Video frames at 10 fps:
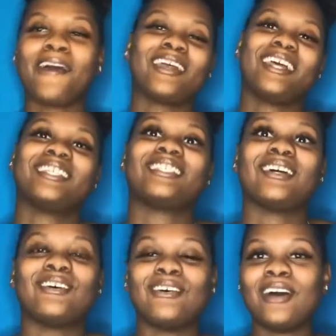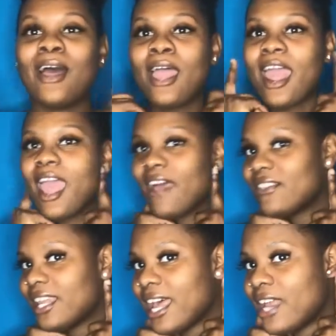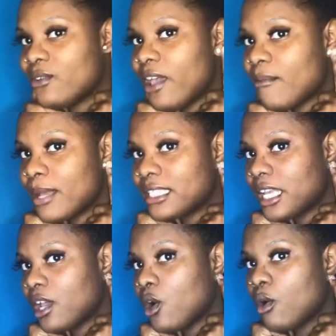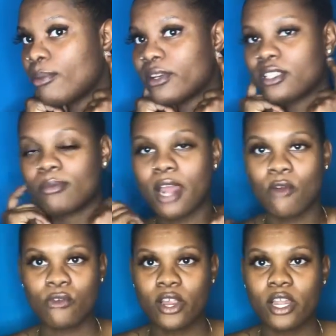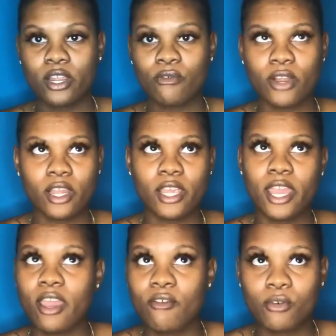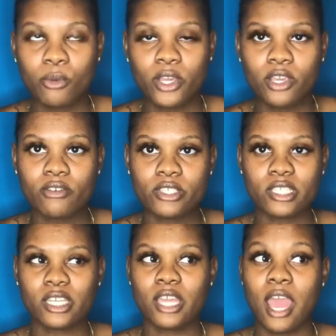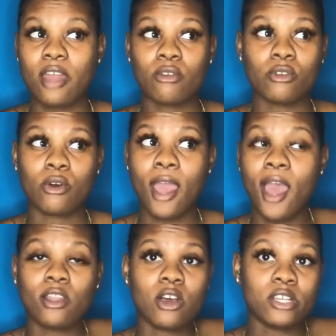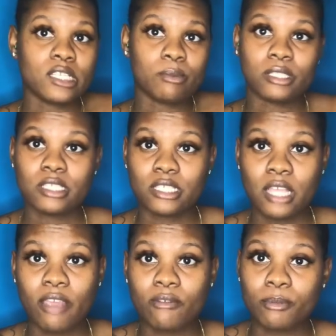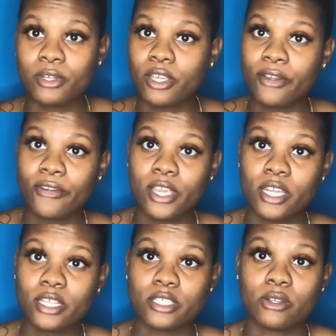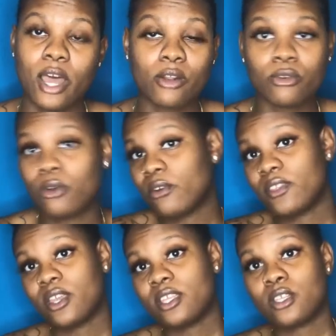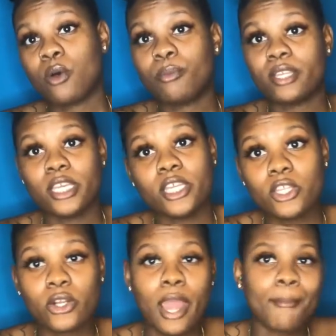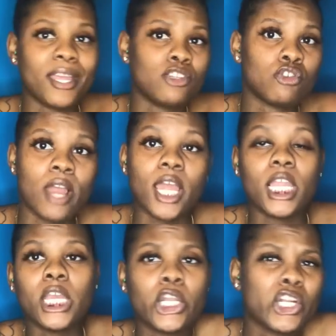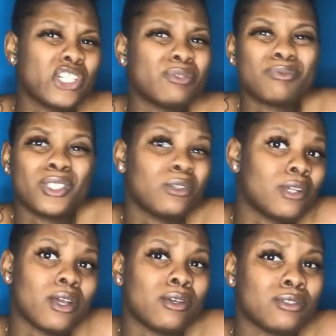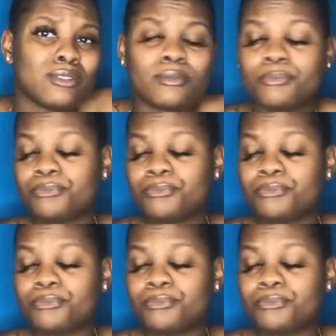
Okay, so after that, I do have my second hole pierced, but I rarely ever wear earrings in it. I don't know how long it's been since I even put an earring in it, so I don't know if that's open either. I may try it later. Who knows?